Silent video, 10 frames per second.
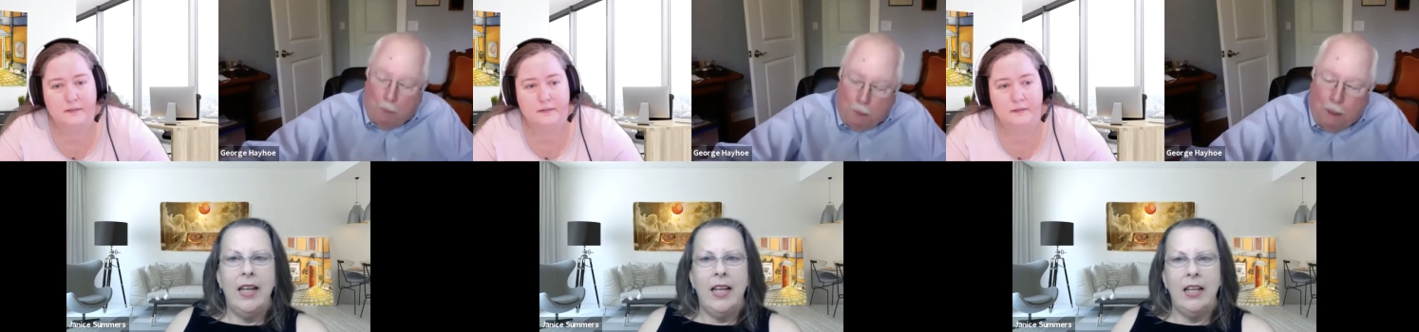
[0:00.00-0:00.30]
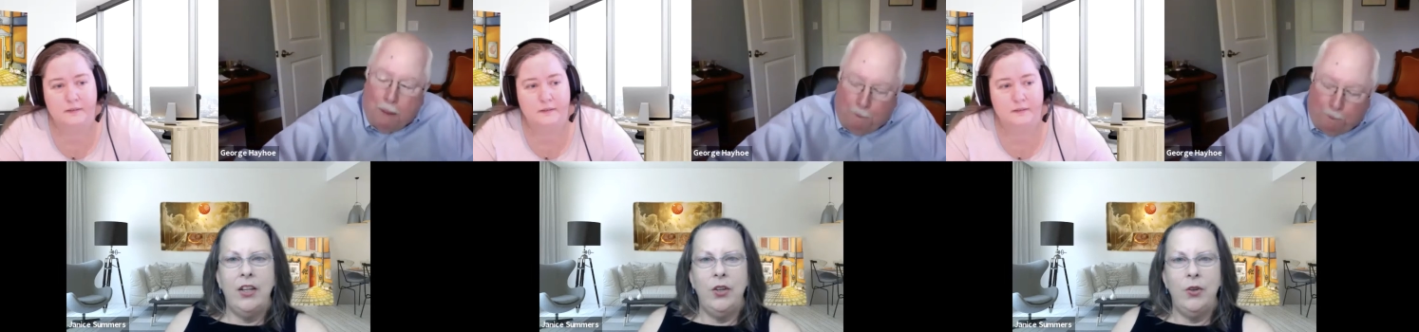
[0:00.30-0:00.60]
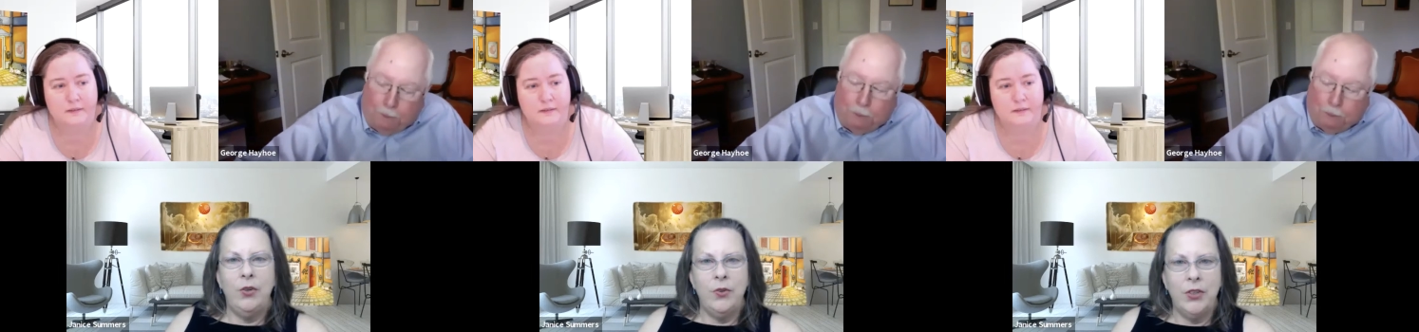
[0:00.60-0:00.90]
Speaker 1: in a
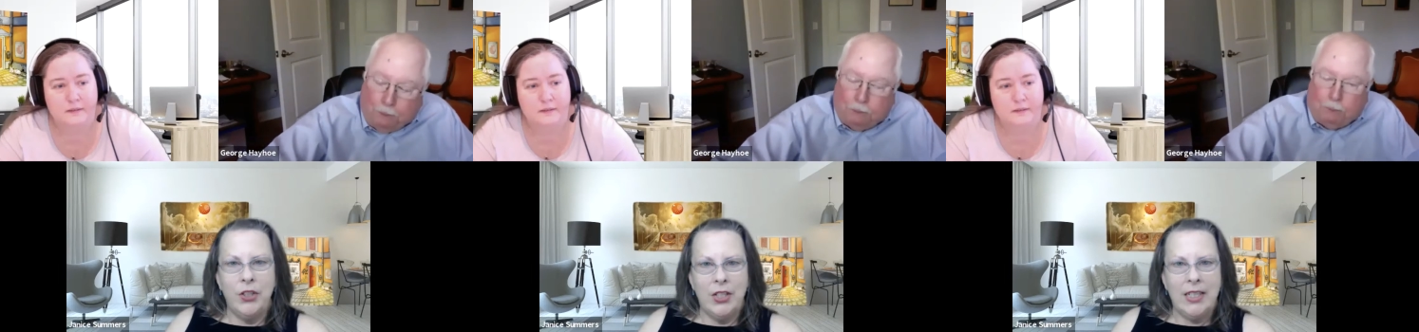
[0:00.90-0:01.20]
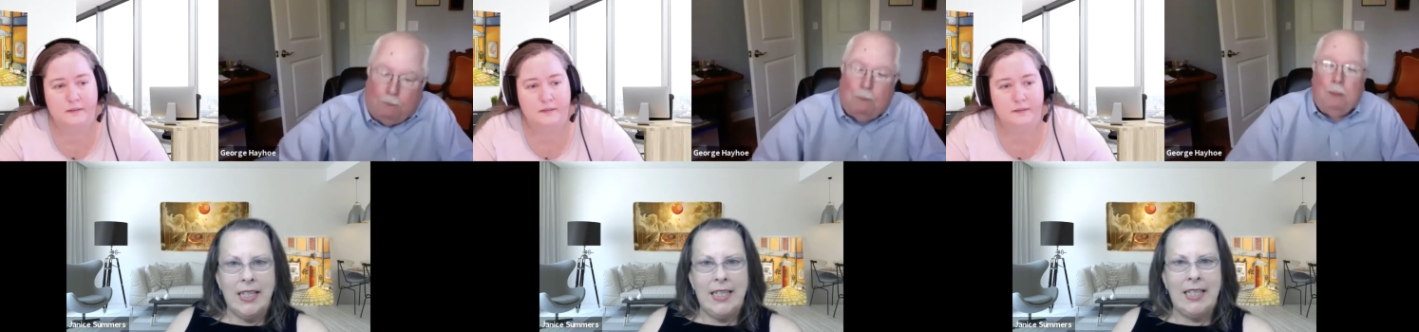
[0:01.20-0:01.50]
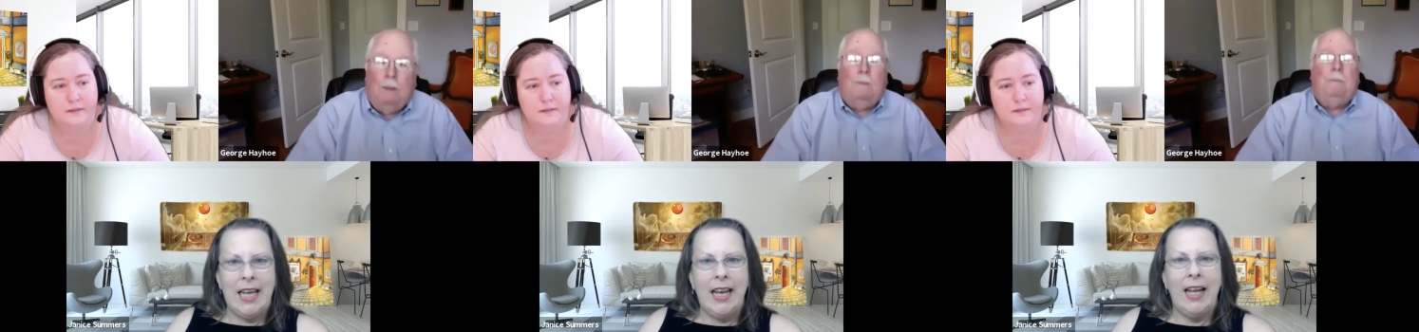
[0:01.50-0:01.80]
university
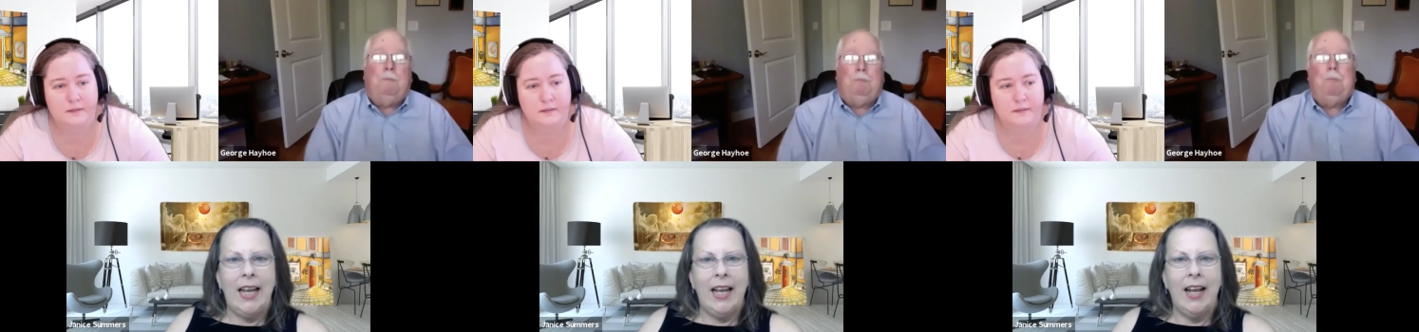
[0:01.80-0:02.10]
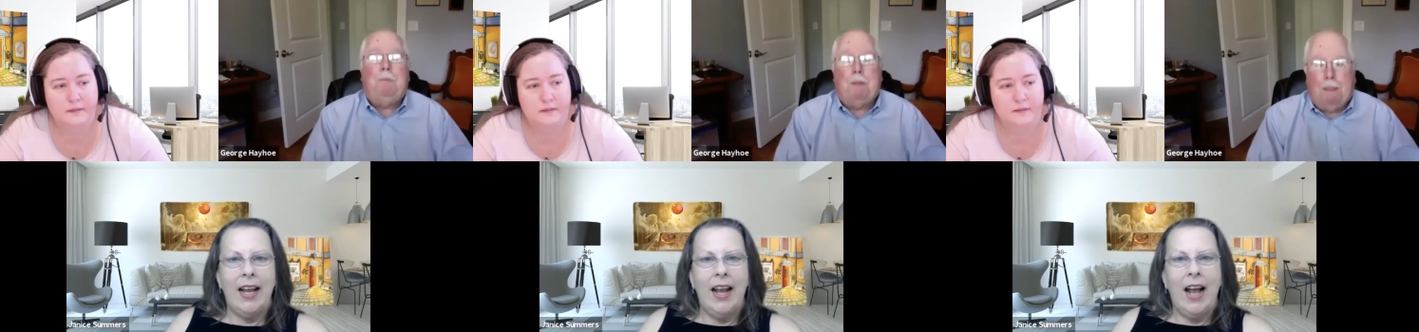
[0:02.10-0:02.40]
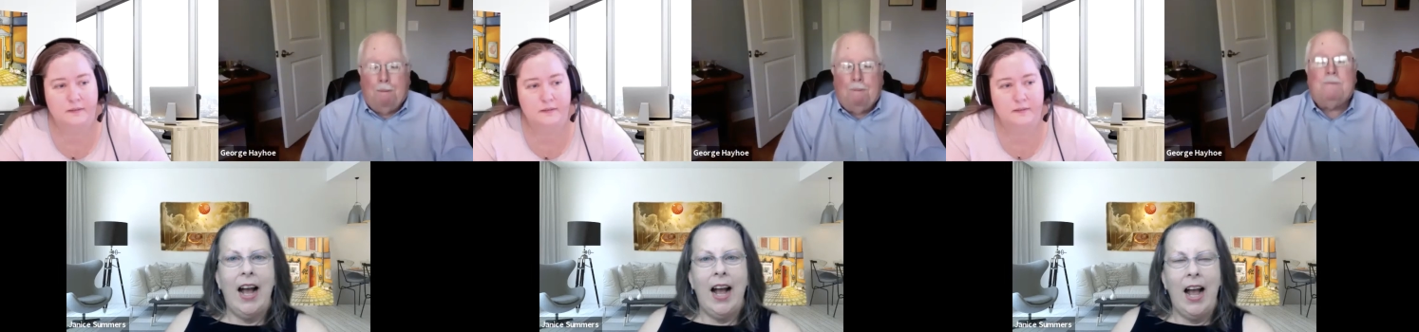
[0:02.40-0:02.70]
setting
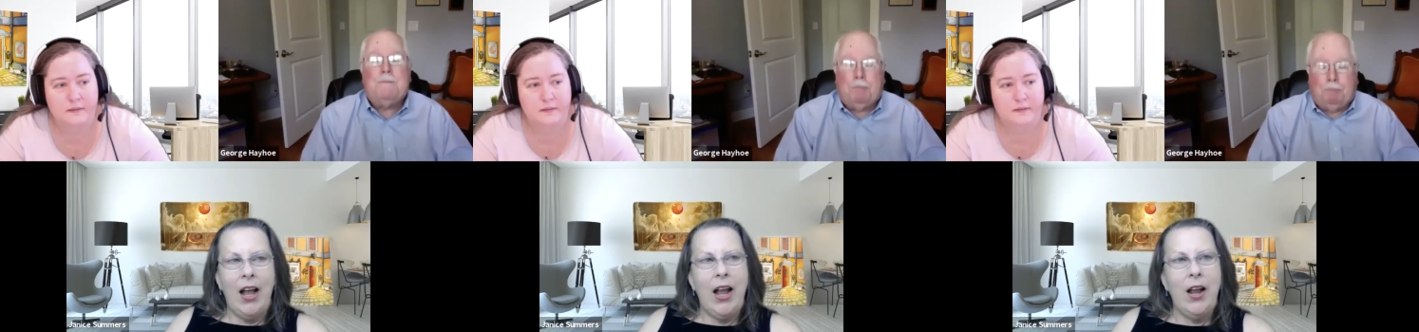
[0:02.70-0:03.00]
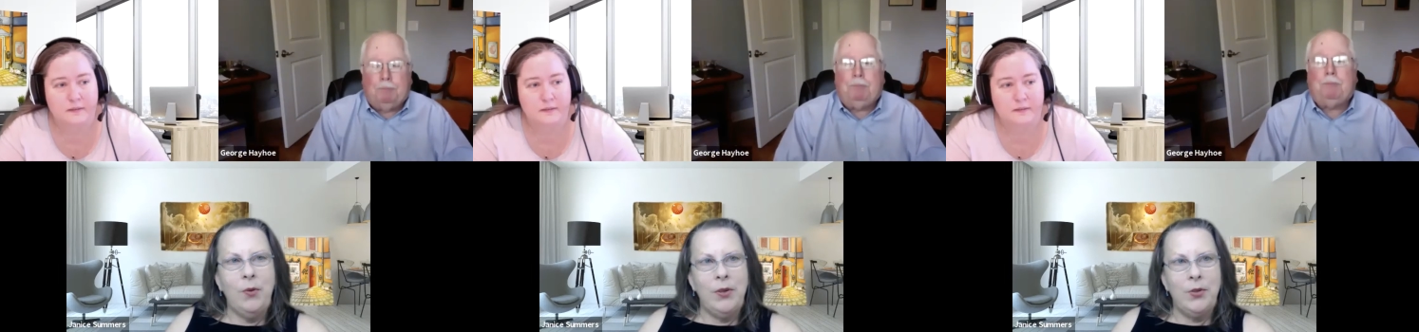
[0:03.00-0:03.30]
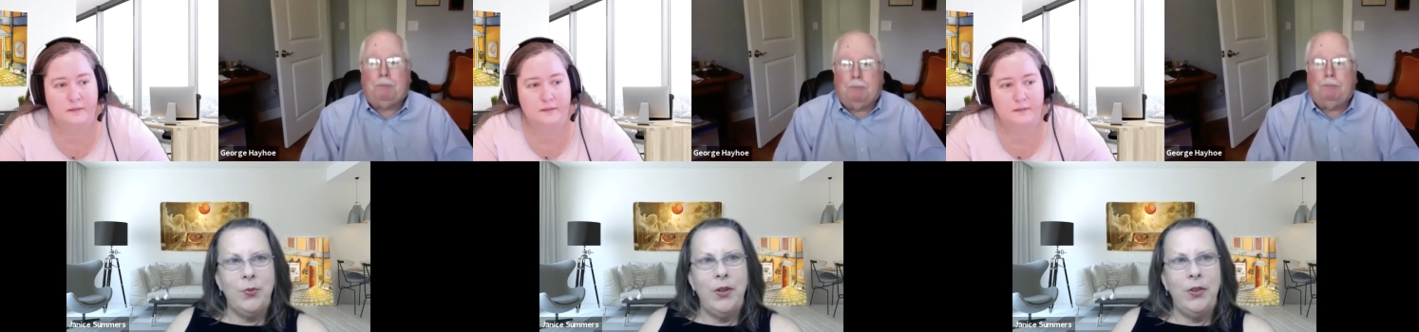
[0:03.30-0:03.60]
it was
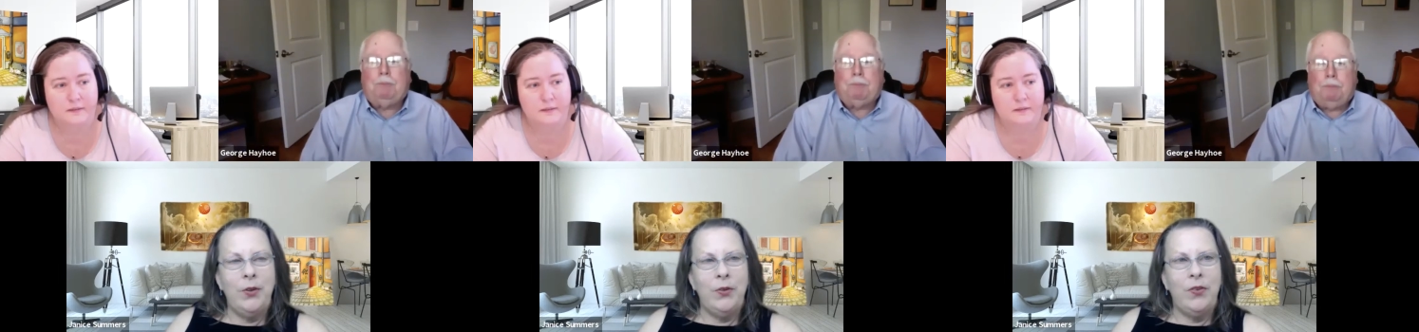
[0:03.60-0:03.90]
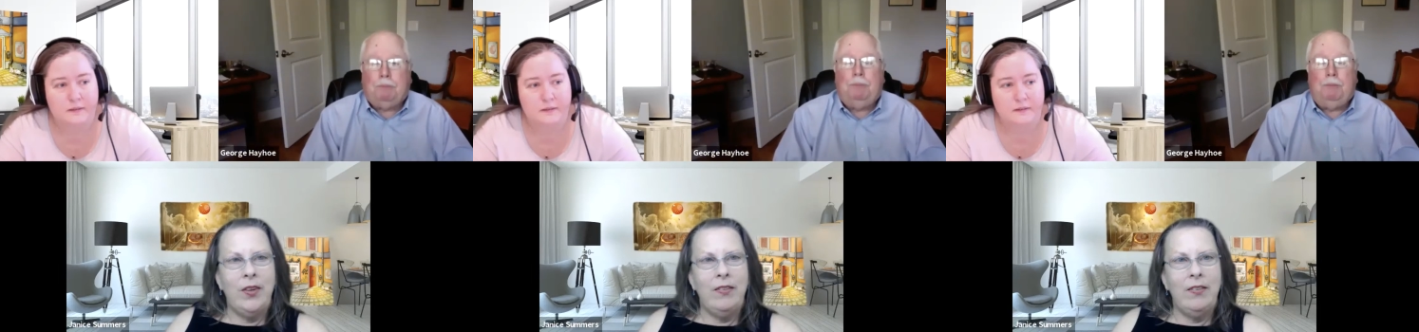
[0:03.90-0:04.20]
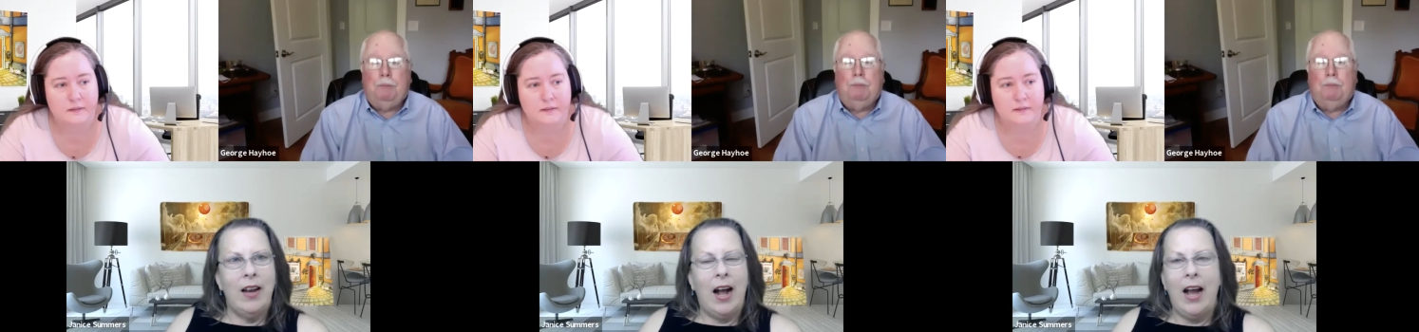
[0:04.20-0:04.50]
one of those things
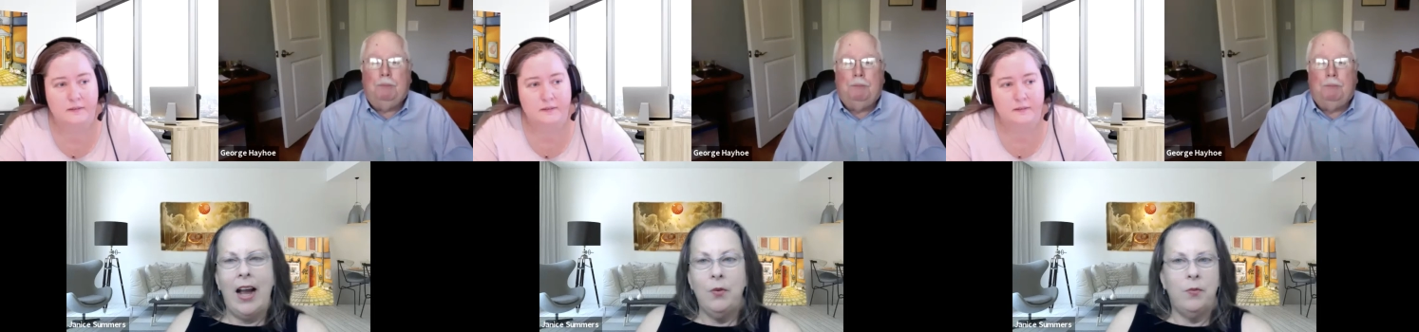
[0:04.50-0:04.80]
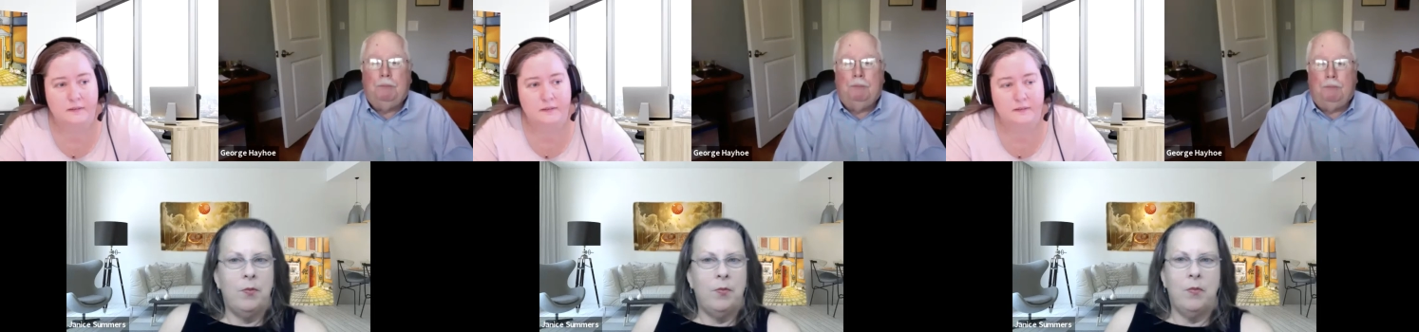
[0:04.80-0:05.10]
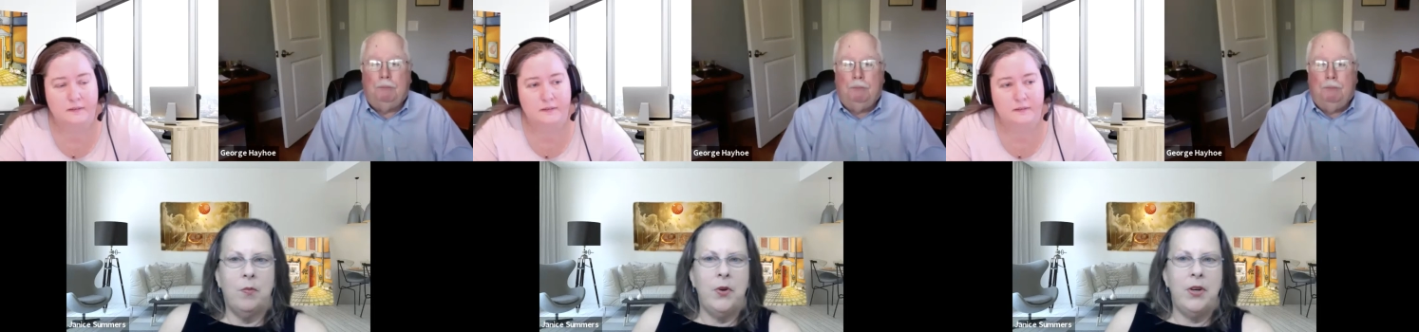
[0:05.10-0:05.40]
that i
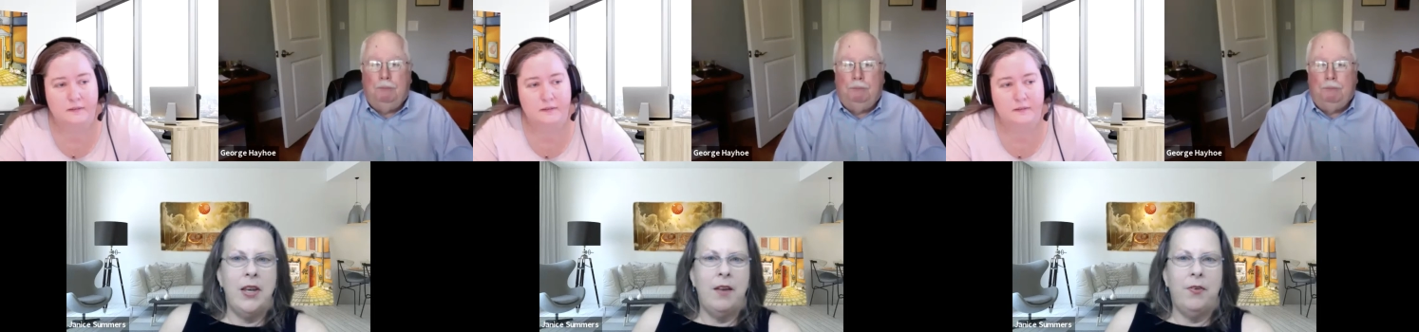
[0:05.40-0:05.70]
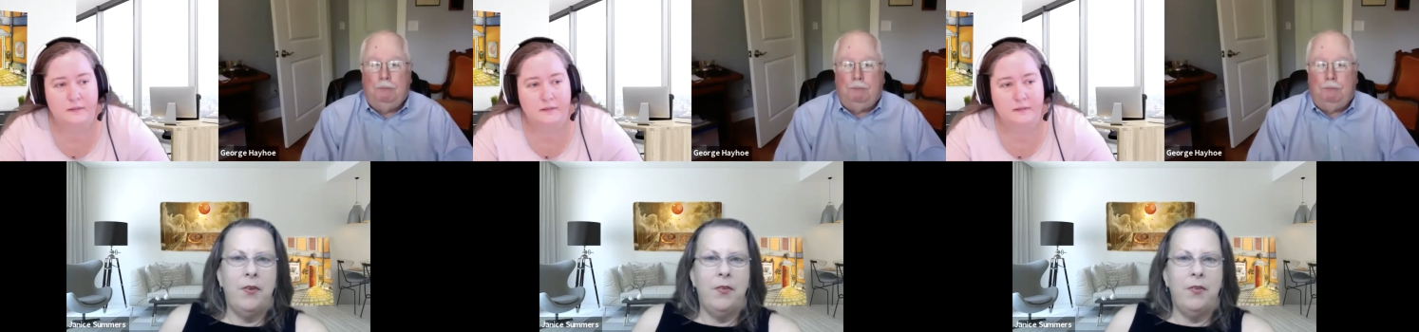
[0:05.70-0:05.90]
would never have